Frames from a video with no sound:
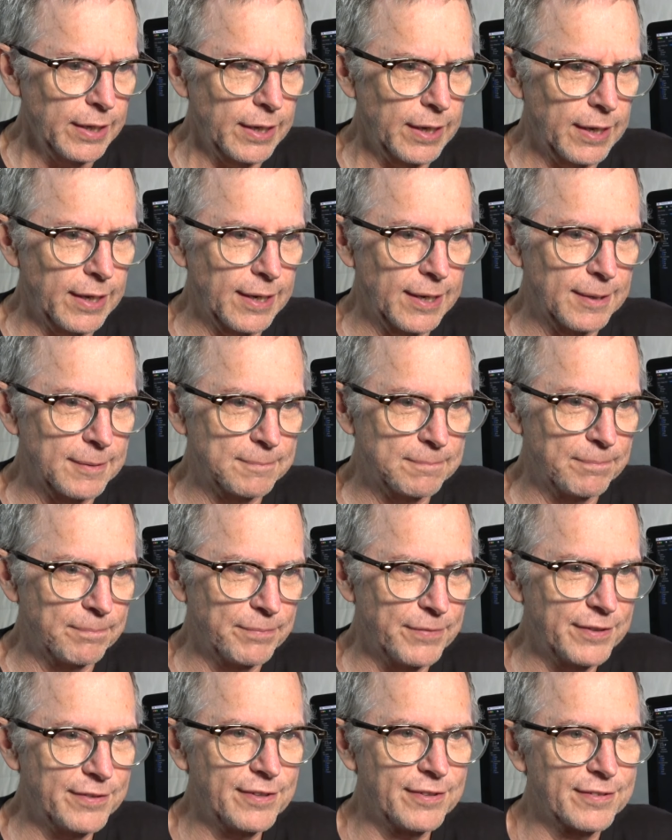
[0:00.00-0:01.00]
um,
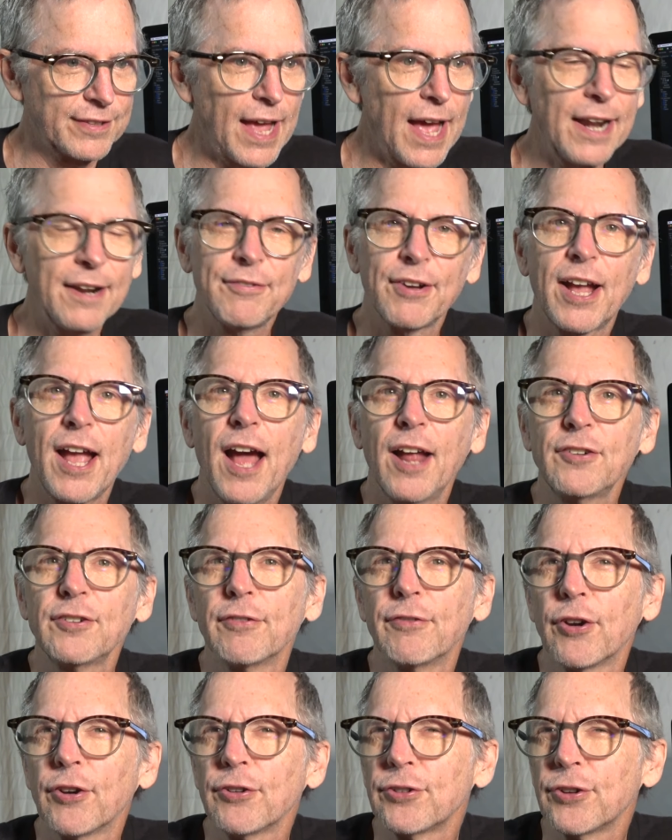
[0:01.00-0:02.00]
this is kind of a
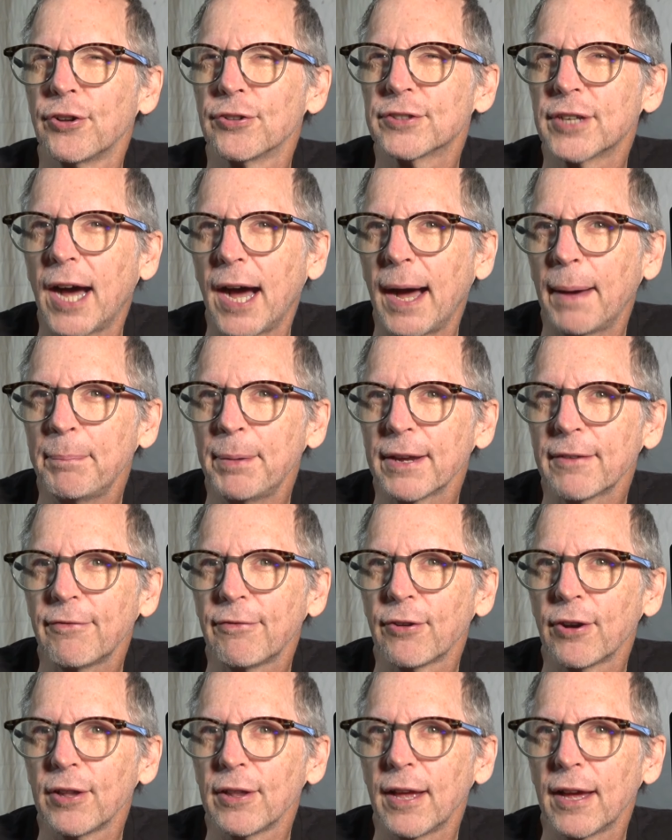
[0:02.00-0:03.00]
controversial topic
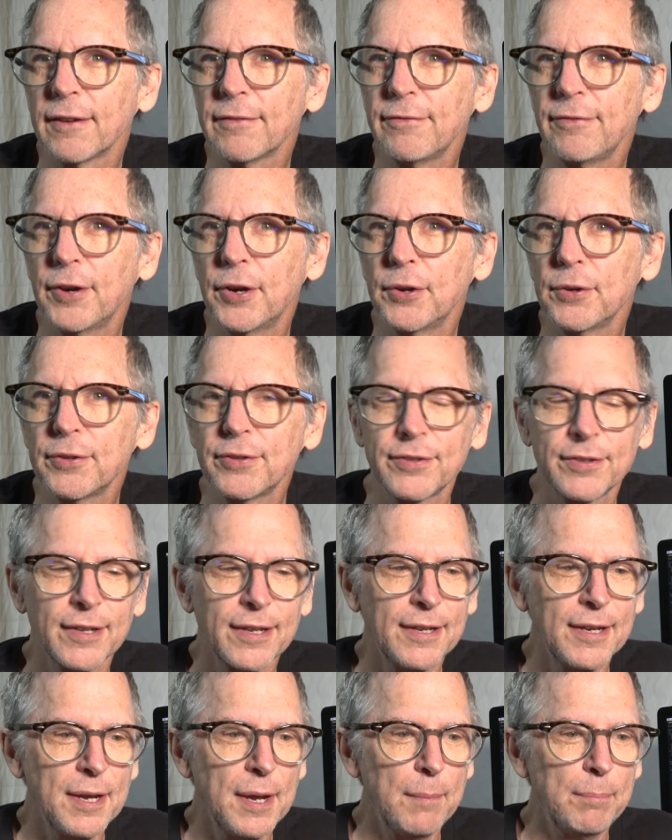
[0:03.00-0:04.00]
for a lot of folks
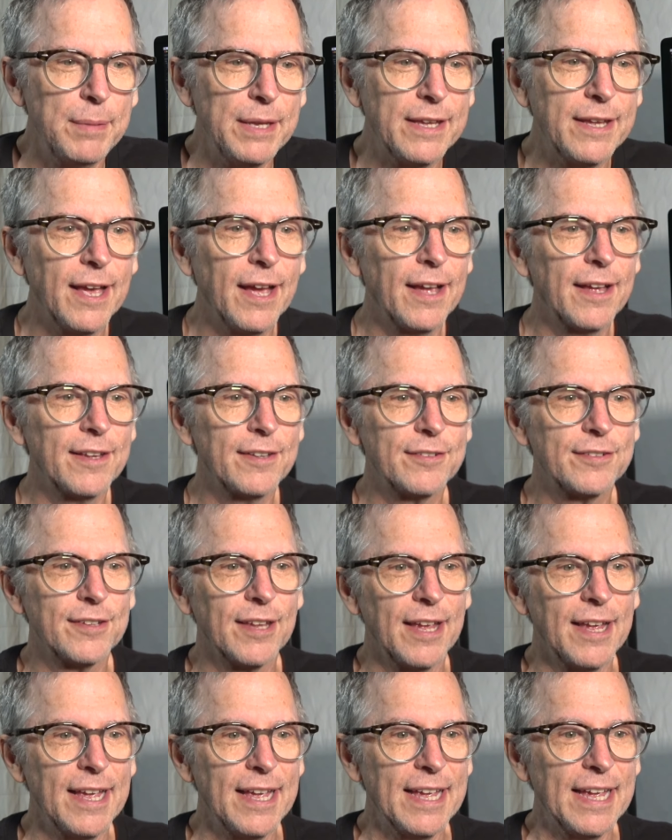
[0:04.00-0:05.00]
because
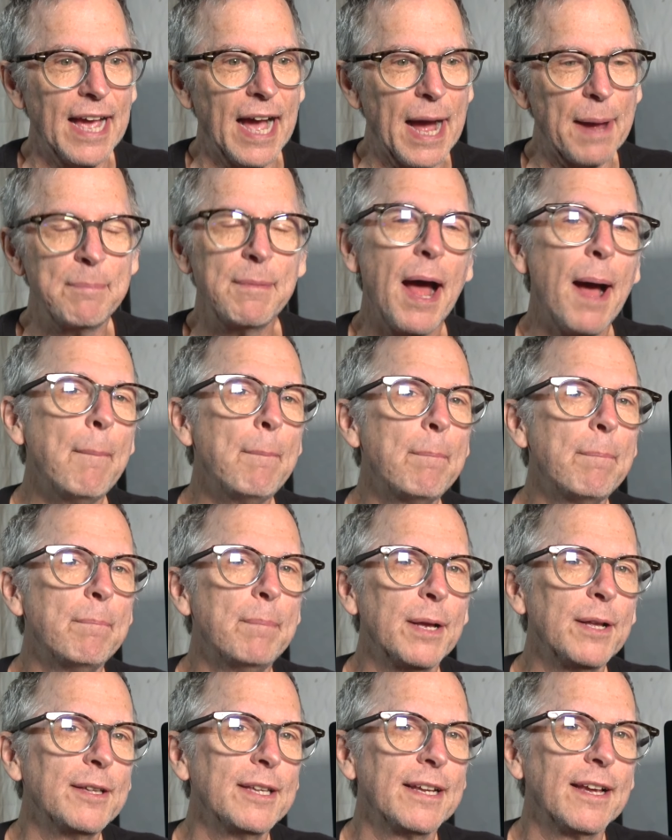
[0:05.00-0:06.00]
I'm not
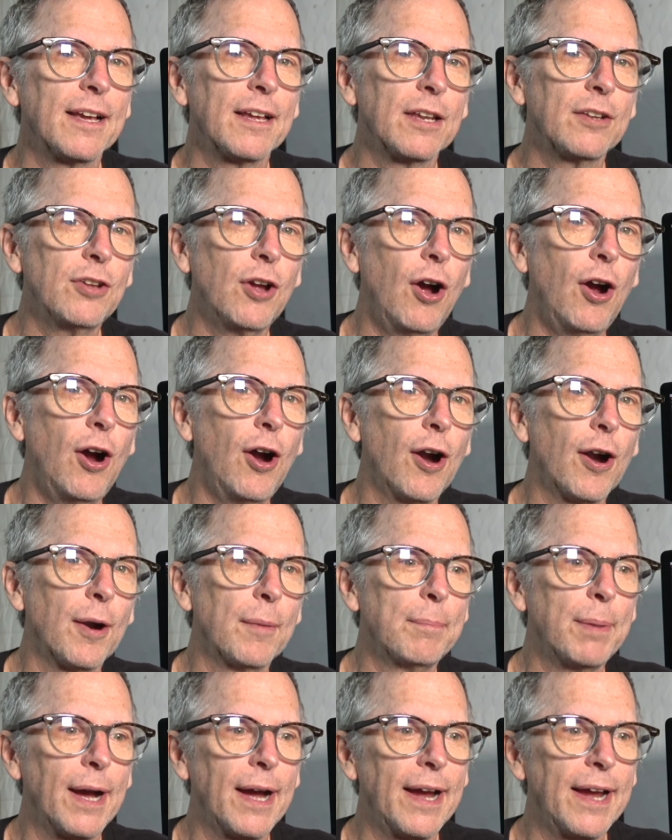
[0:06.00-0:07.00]
building a guitar
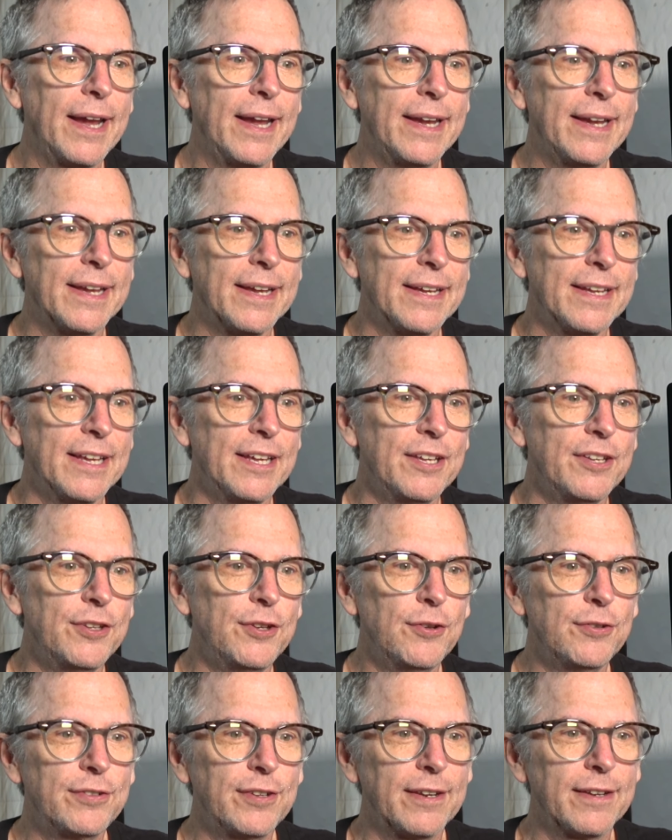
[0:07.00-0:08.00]
by
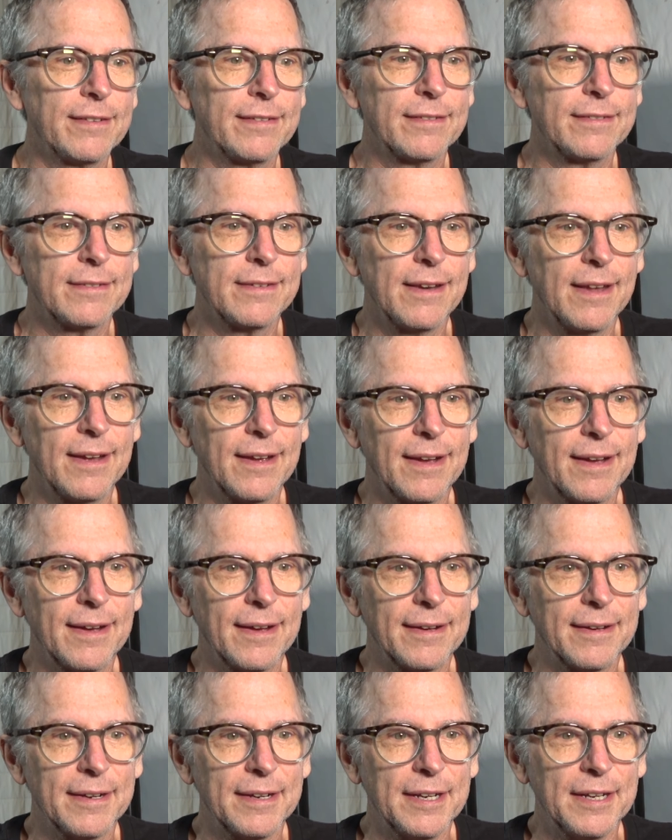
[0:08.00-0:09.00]
using
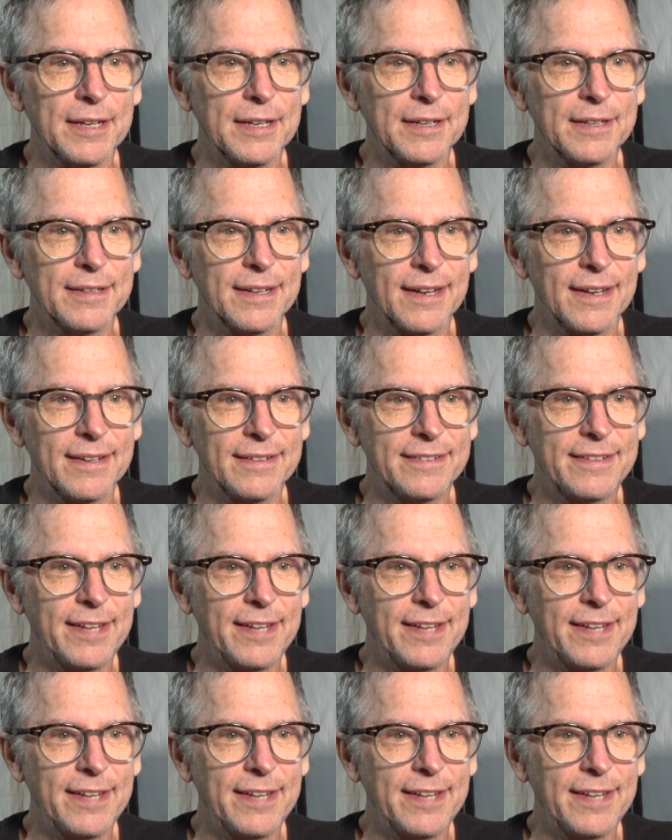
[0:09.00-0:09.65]
uh, uh